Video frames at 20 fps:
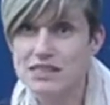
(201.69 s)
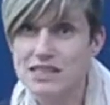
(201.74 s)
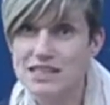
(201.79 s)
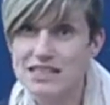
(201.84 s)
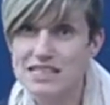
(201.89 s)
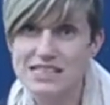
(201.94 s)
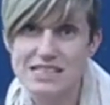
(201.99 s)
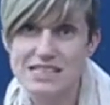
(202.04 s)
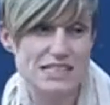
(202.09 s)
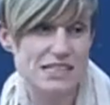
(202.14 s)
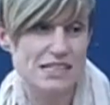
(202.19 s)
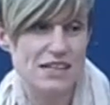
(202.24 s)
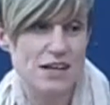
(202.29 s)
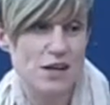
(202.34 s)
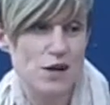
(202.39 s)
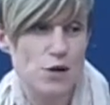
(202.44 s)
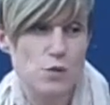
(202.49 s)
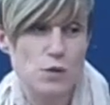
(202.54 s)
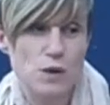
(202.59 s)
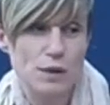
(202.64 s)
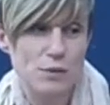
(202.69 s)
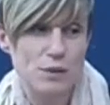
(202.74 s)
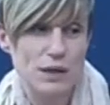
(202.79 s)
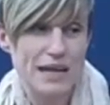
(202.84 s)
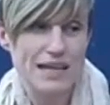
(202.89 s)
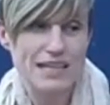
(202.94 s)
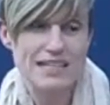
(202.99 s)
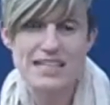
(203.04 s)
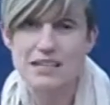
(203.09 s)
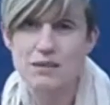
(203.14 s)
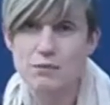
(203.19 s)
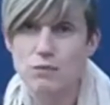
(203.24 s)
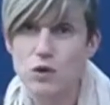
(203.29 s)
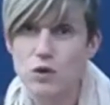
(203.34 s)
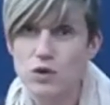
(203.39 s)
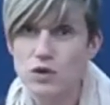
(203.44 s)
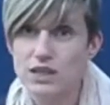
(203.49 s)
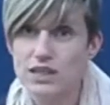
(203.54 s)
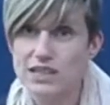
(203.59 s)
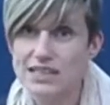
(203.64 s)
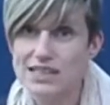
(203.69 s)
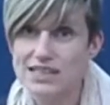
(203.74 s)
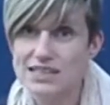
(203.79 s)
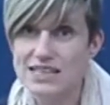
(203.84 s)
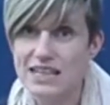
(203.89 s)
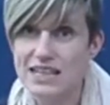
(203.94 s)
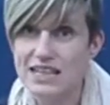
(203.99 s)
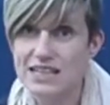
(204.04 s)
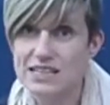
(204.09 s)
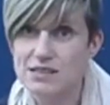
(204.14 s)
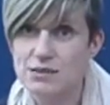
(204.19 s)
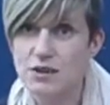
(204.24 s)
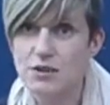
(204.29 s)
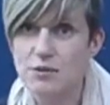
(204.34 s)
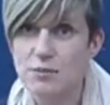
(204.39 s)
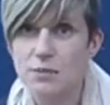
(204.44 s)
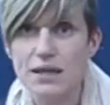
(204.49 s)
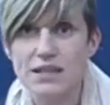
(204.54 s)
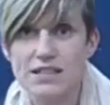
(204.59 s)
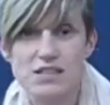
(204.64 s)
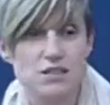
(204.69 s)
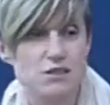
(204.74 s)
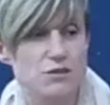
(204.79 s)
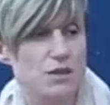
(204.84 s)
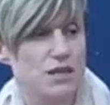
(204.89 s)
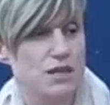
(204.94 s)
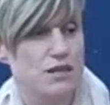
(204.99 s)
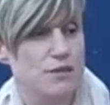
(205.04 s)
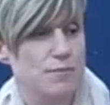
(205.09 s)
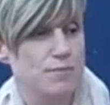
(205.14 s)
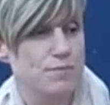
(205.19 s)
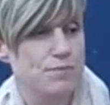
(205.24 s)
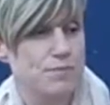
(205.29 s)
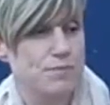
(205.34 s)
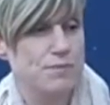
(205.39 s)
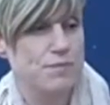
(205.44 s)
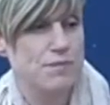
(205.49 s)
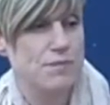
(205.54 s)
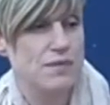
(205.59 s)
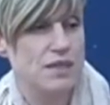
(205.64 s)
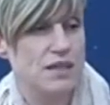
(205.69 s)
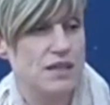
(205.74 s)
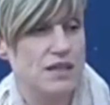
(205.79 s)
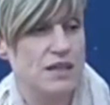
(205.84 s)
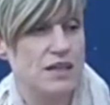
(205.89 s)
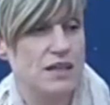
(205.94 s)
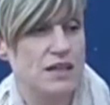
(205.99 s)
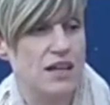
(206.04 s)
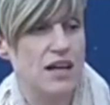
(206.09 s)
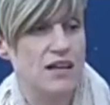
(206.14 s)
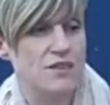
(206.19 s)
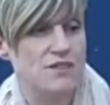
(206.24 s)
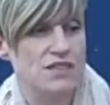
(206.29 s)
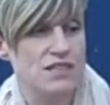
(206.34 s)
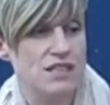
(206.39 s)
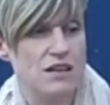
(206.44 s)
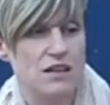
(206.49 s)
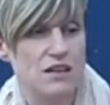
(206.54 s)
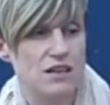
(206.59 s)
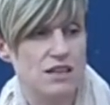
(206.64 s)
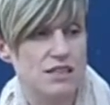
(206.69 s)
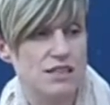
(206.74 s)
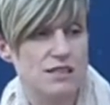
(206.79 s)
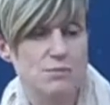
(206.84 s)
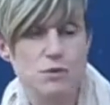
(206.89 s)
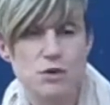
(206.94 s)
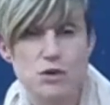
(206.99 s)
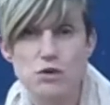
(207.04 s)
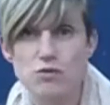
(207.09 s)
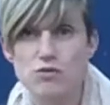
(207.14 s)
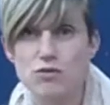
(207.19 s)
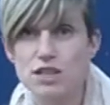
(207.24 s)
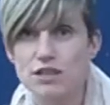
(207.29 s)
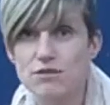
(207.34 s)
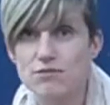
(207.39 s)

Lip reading: that this is where we're heading more these days, going back to a lifestyle that's more